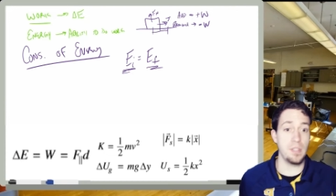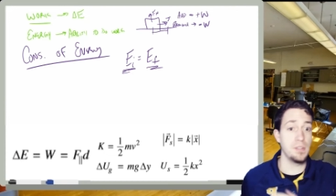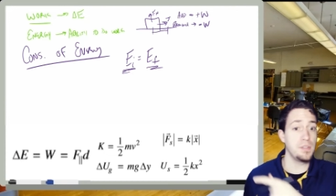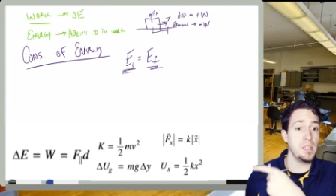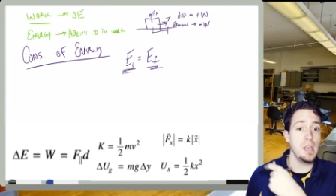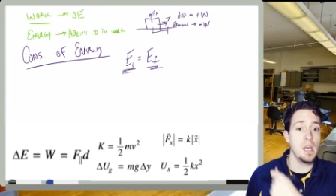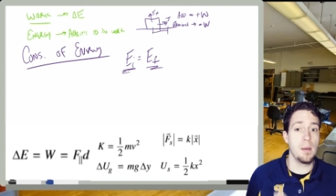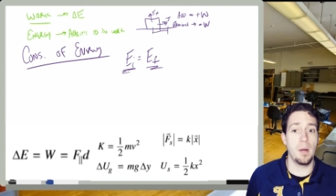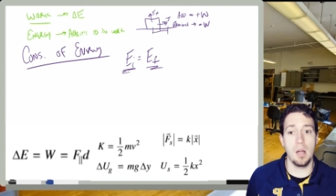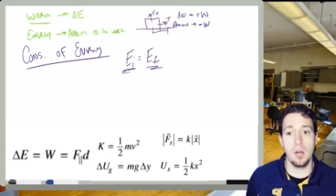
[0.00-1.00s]
You can see
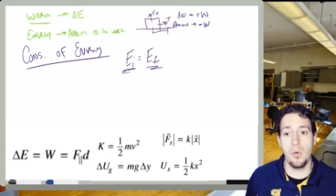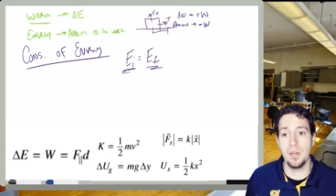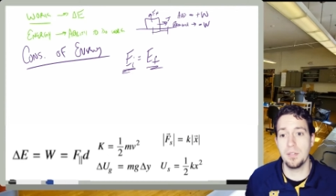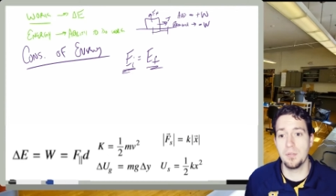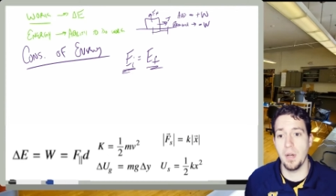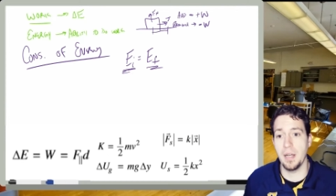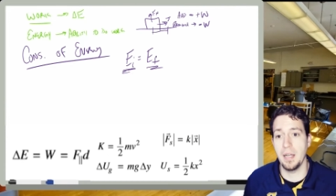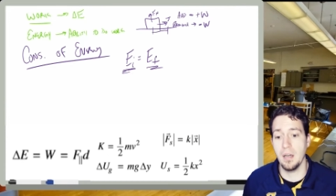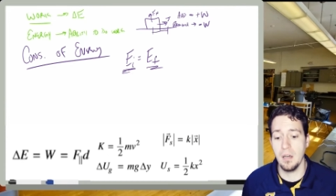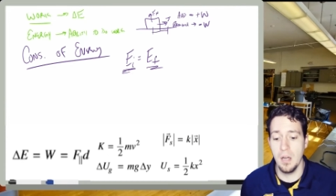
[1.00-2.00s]
by our equations right
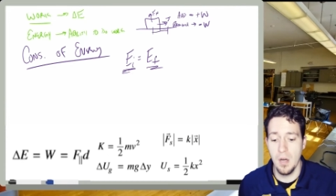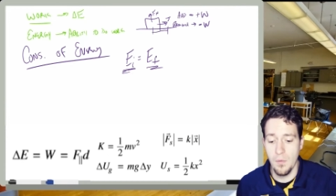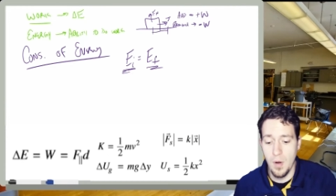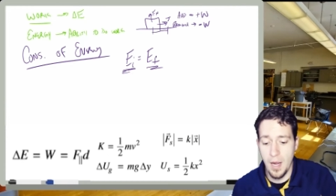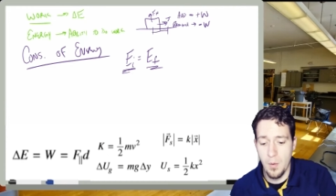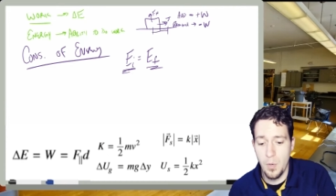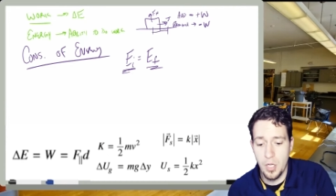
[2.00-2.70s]
here, right?